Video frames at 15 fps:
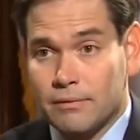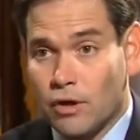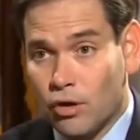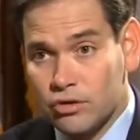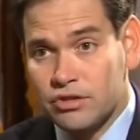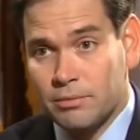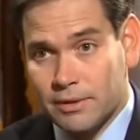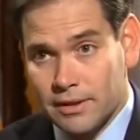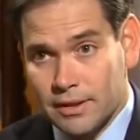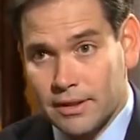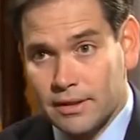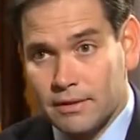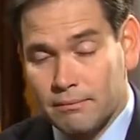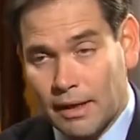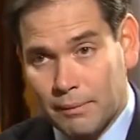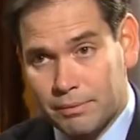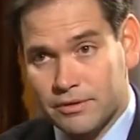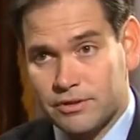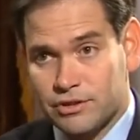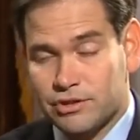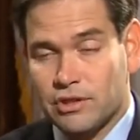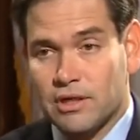Ultimately, my
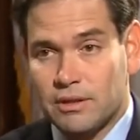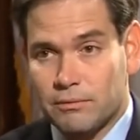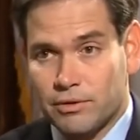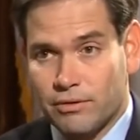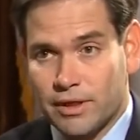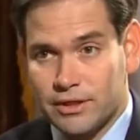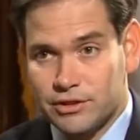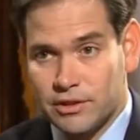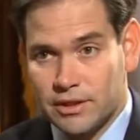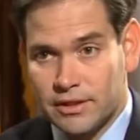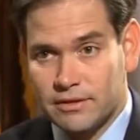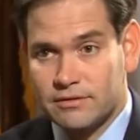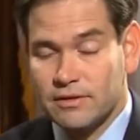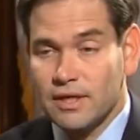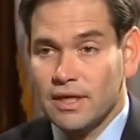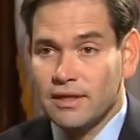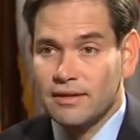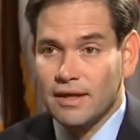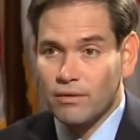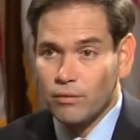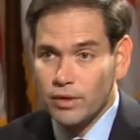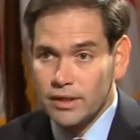position on immigration is
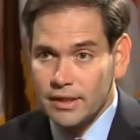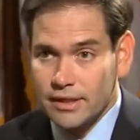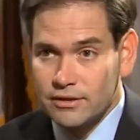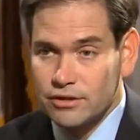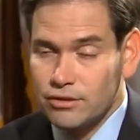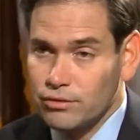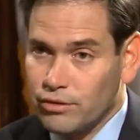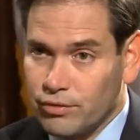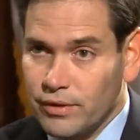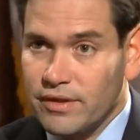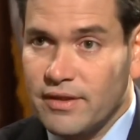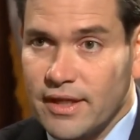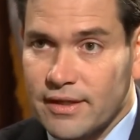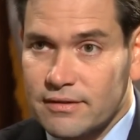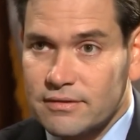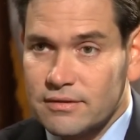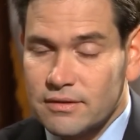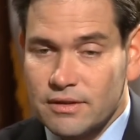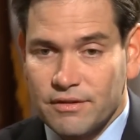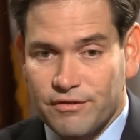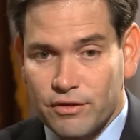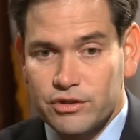that we need to do three things.
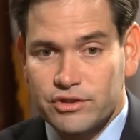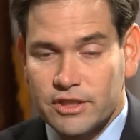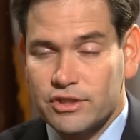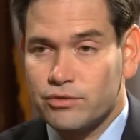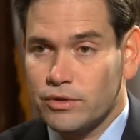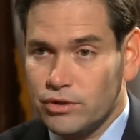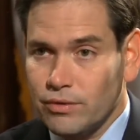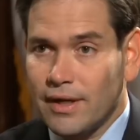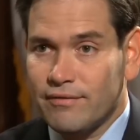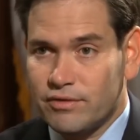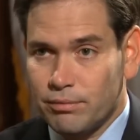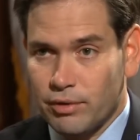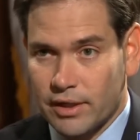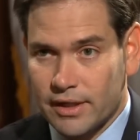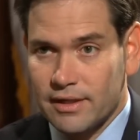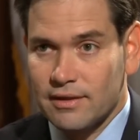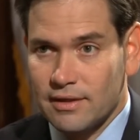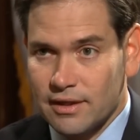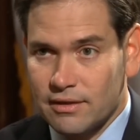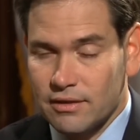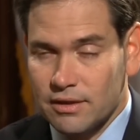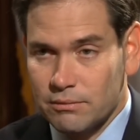The first thing is we do have to bring
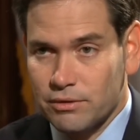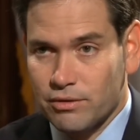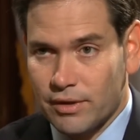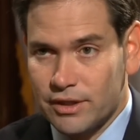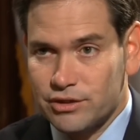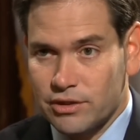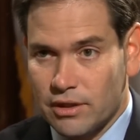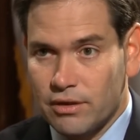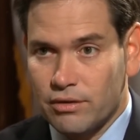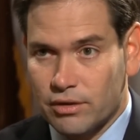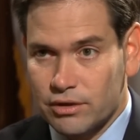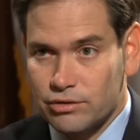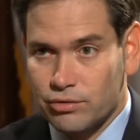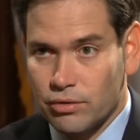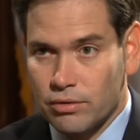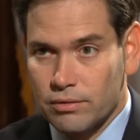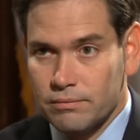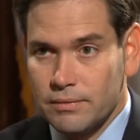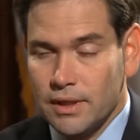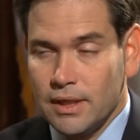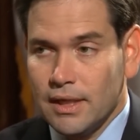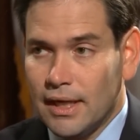illegal immigration under control,
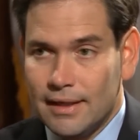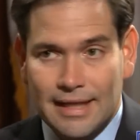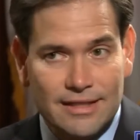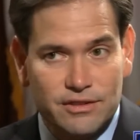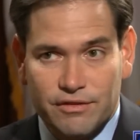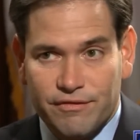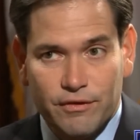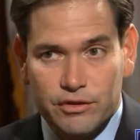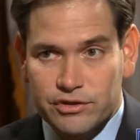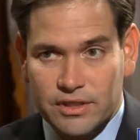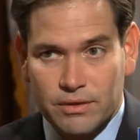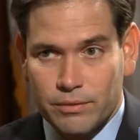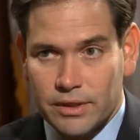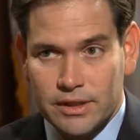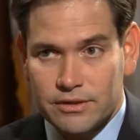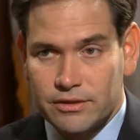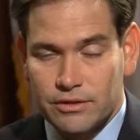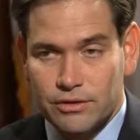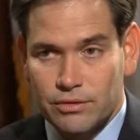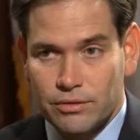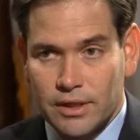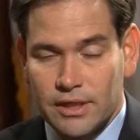and that's the first thing we need to
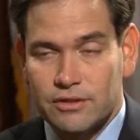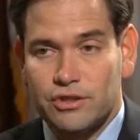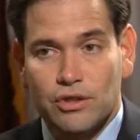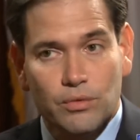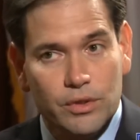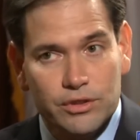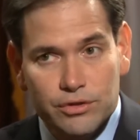do. And until we